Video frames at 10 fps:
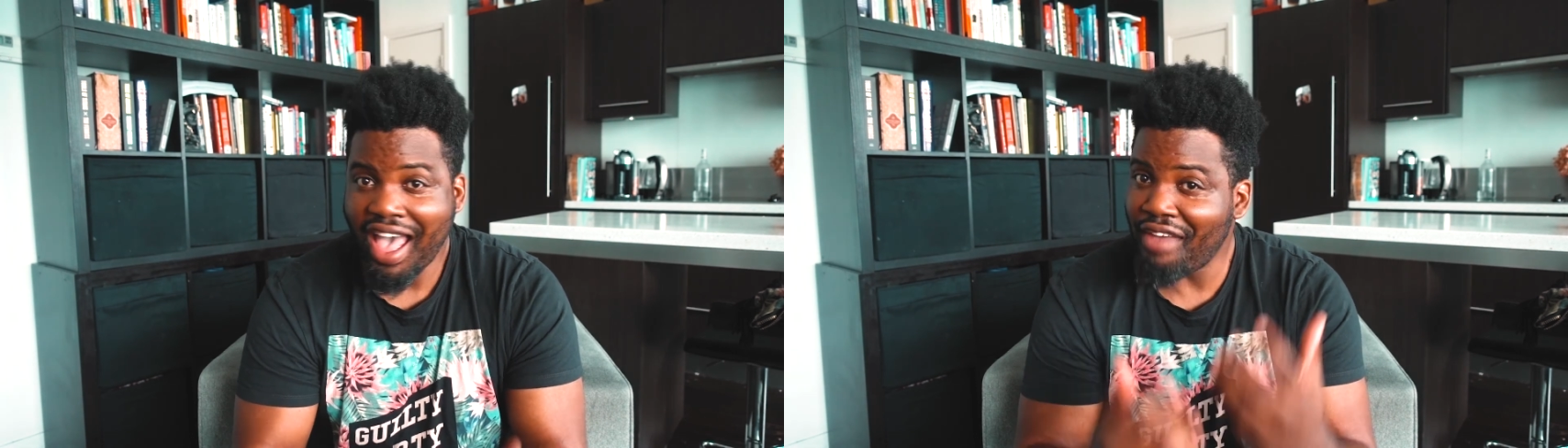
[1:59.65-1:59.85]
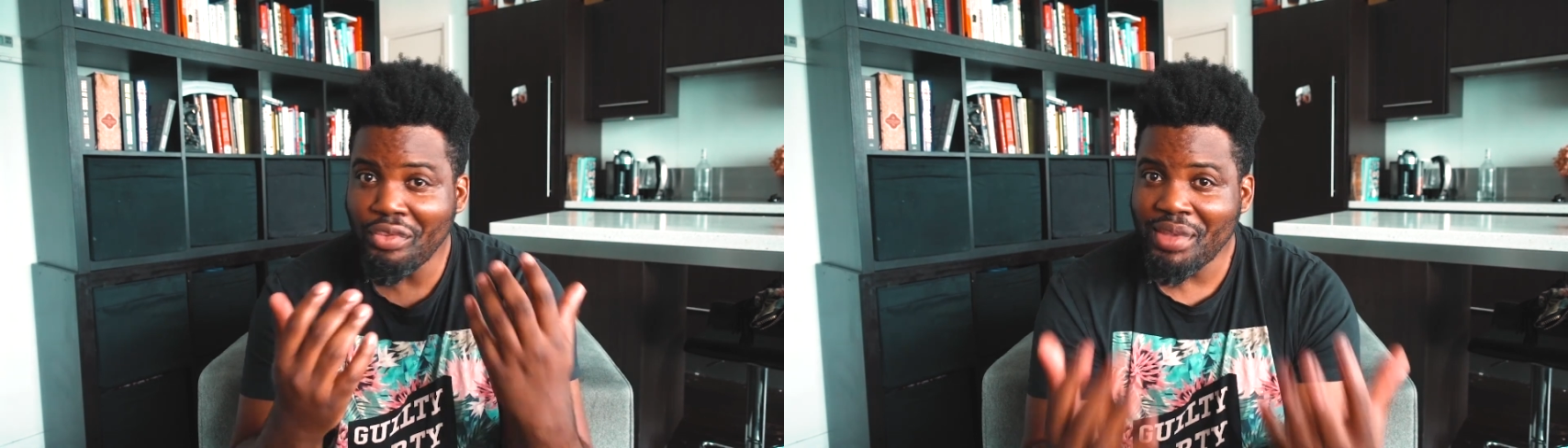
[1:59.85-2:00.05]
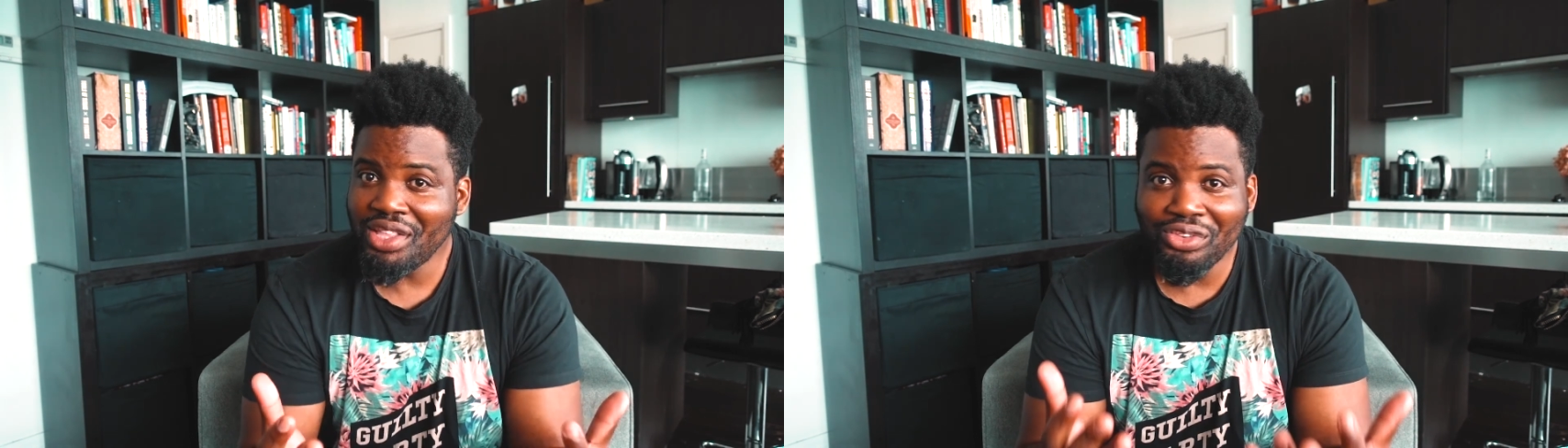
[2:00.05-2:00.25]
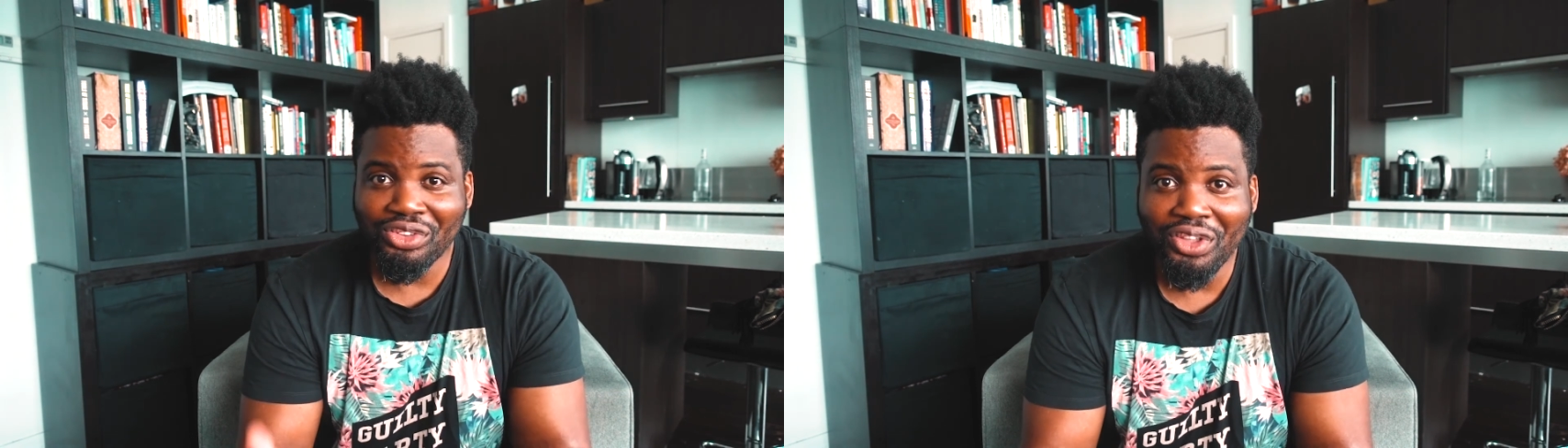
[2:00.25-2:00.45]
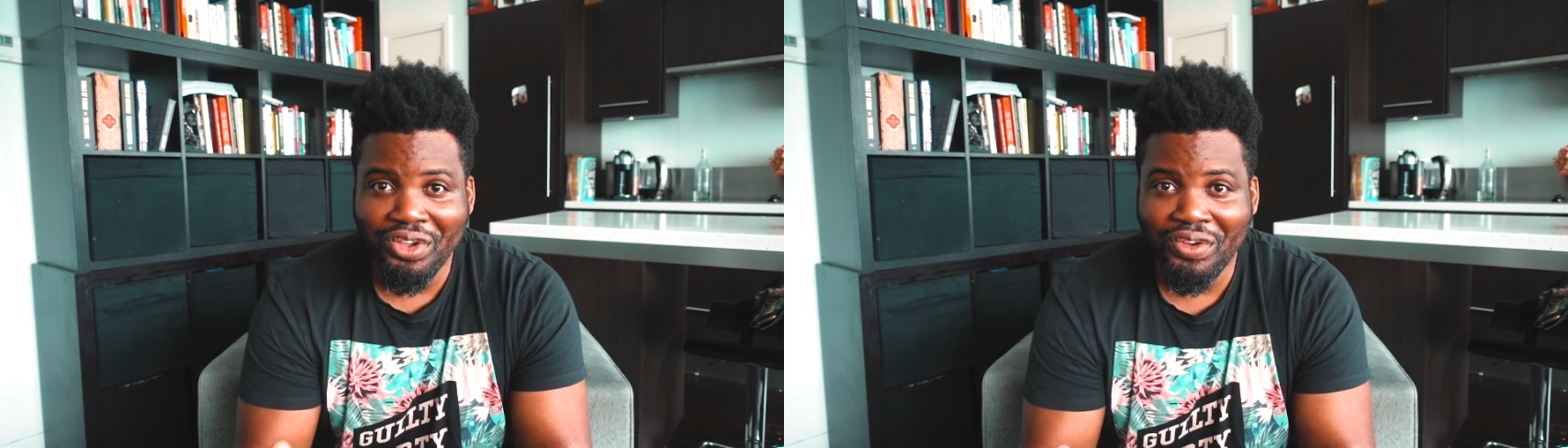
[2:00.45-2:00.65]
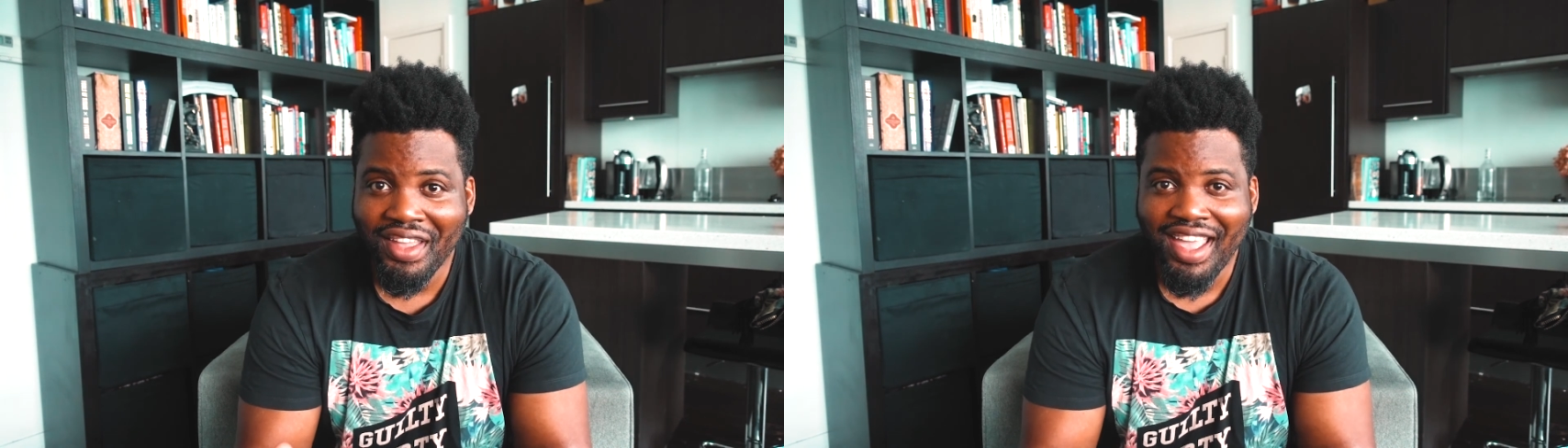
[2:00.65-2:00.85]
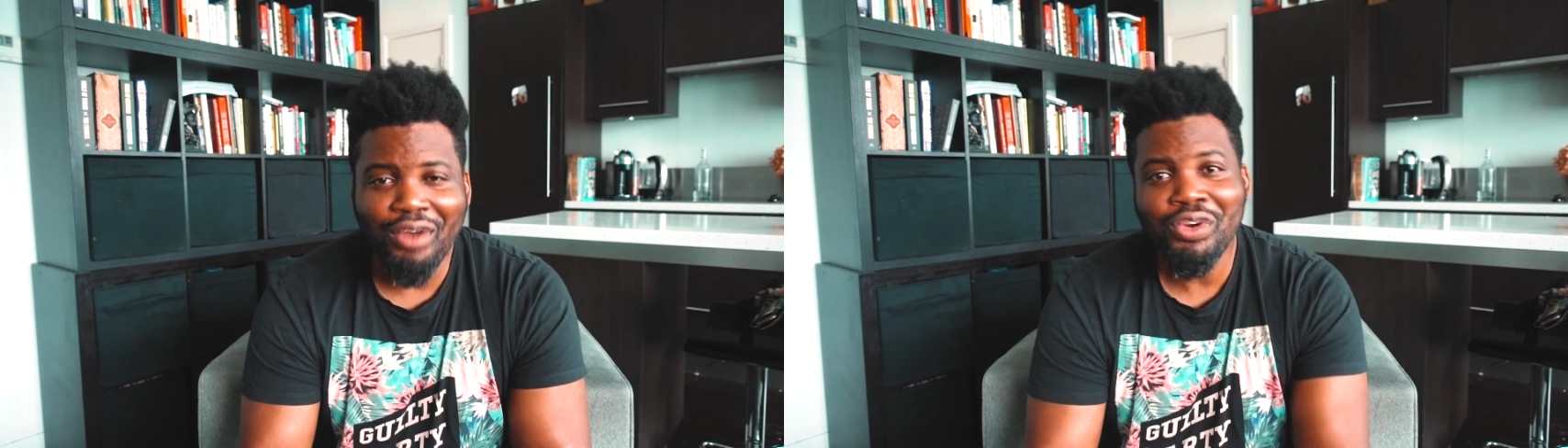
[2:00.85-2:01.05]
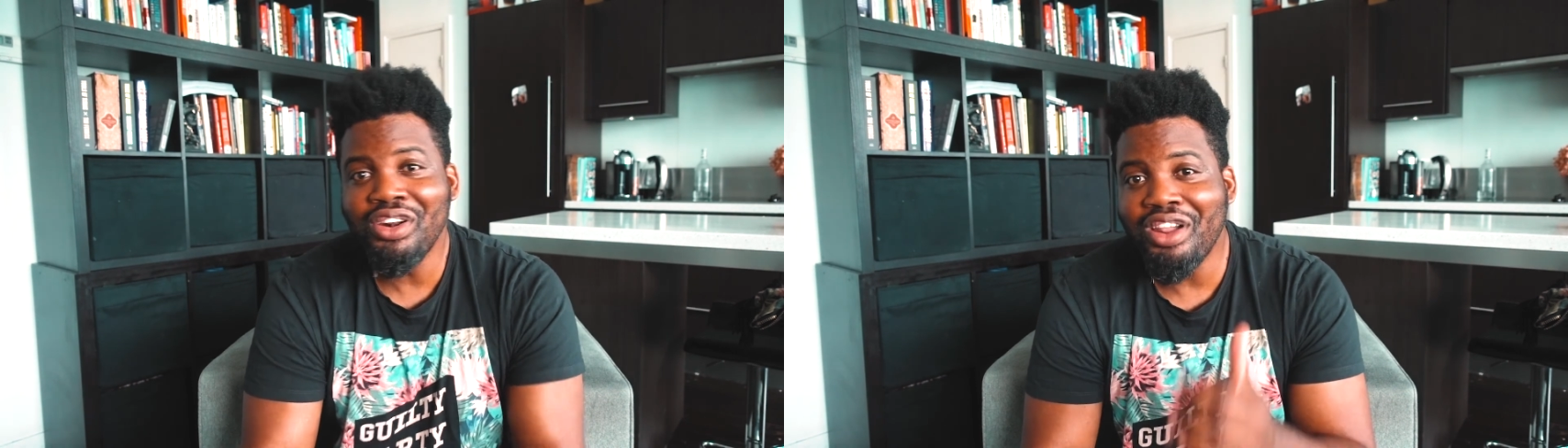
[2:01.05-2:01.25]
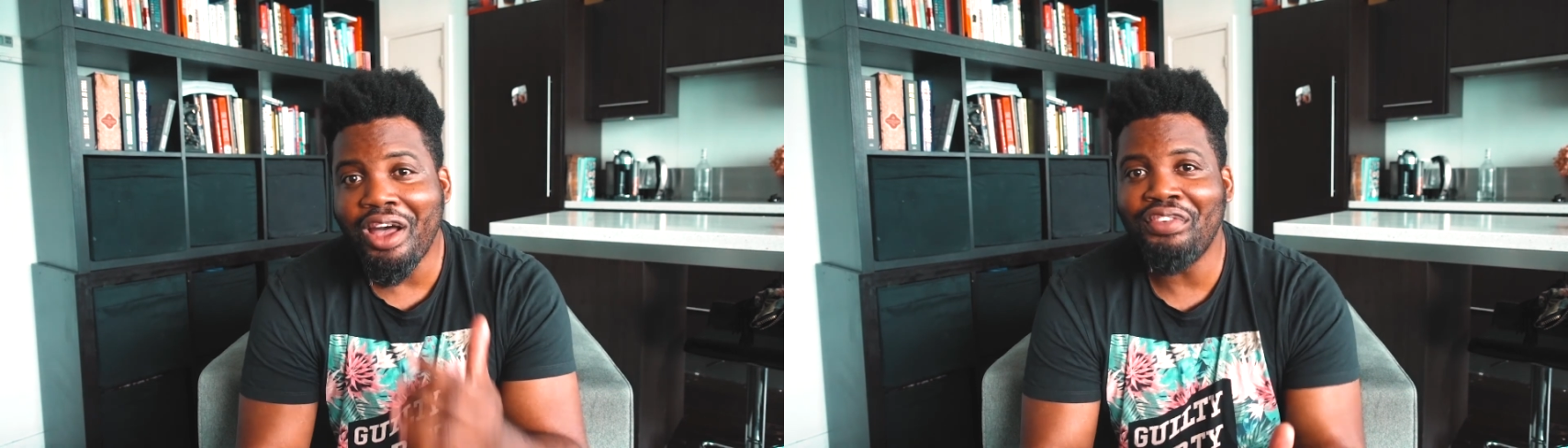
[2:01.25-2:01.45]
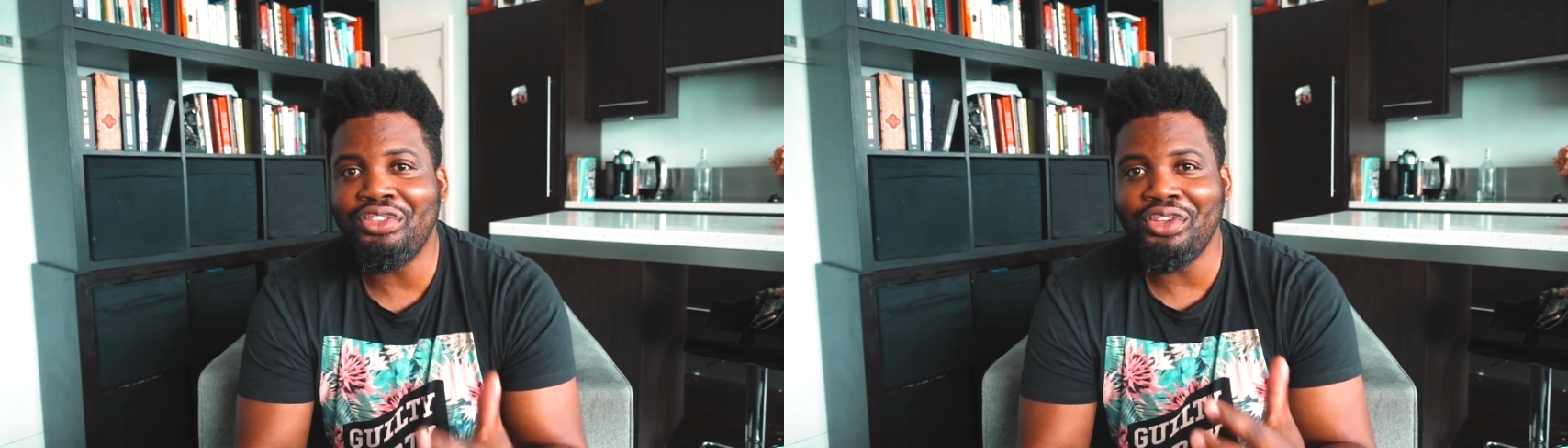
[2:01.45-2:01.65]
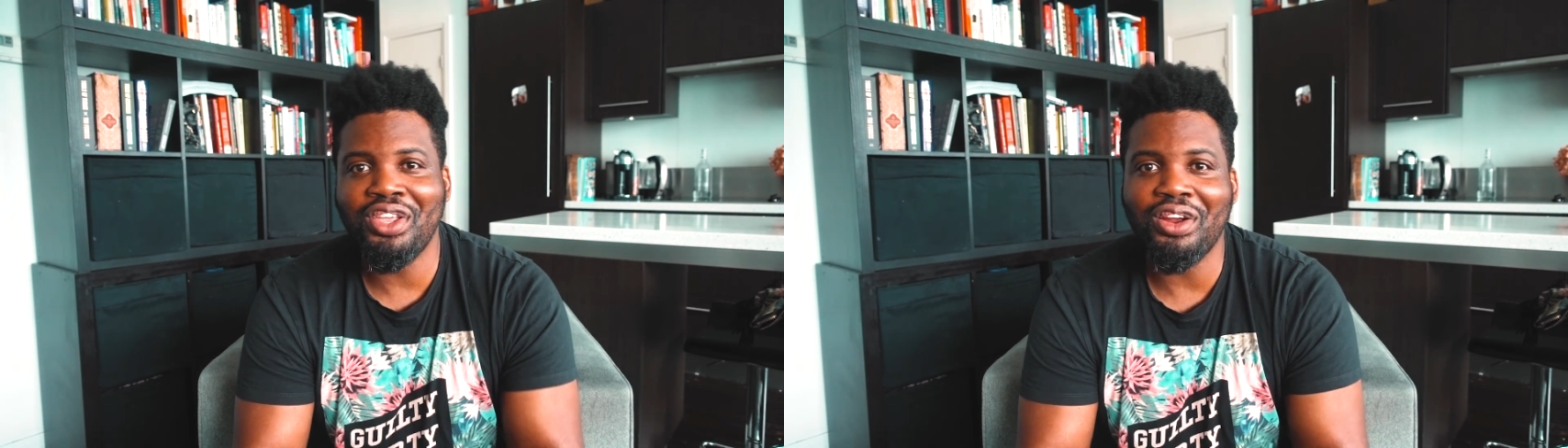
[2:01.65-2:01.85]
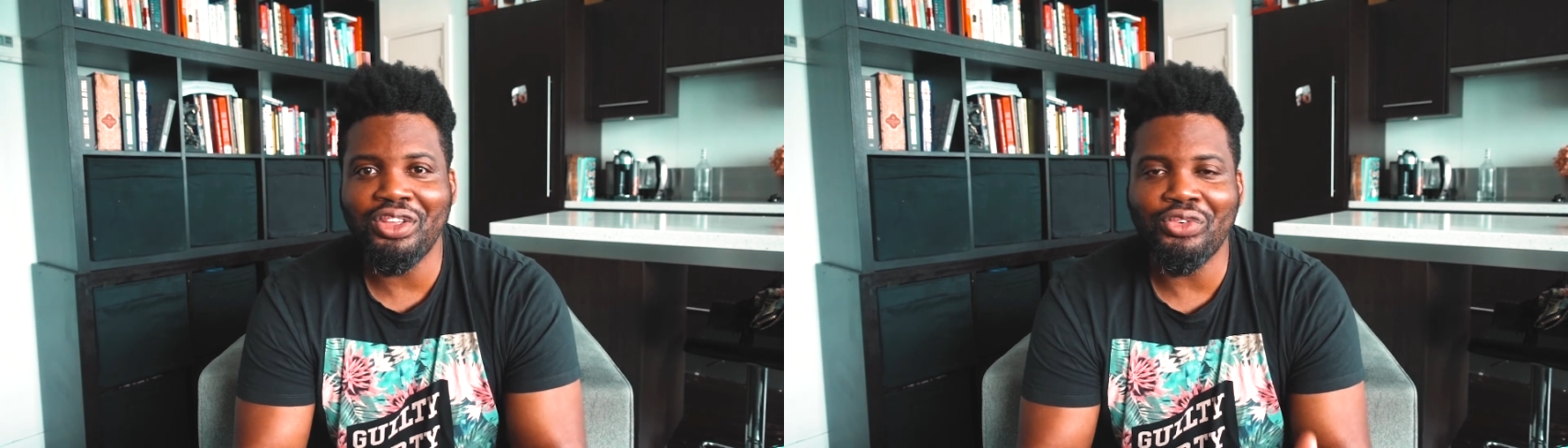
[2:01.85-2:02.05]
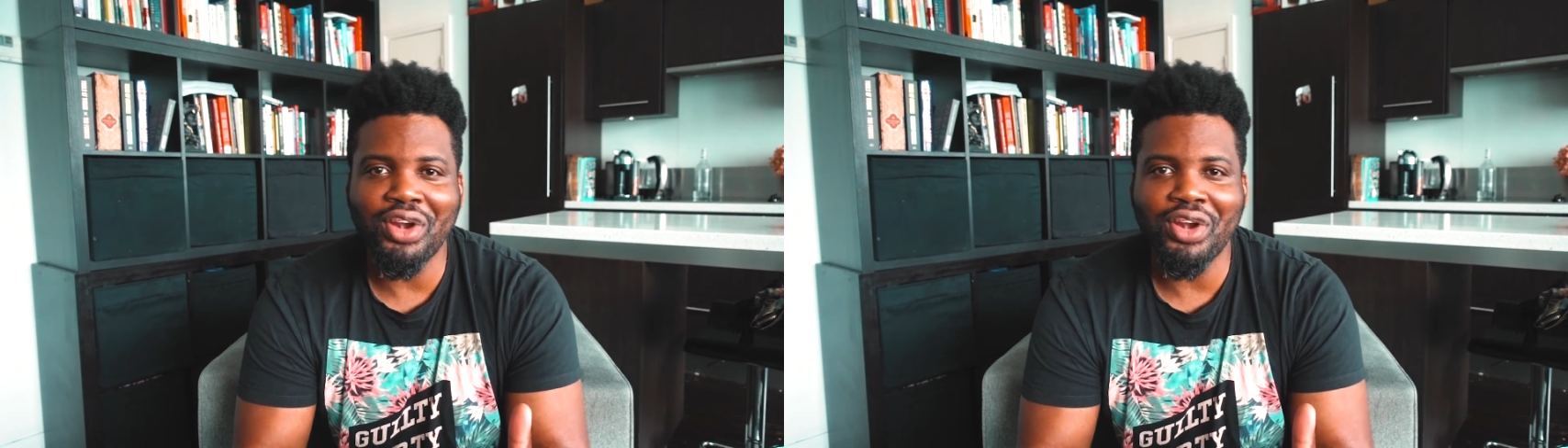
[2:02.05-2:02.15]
Have you been to Tokyo? I would love to hear your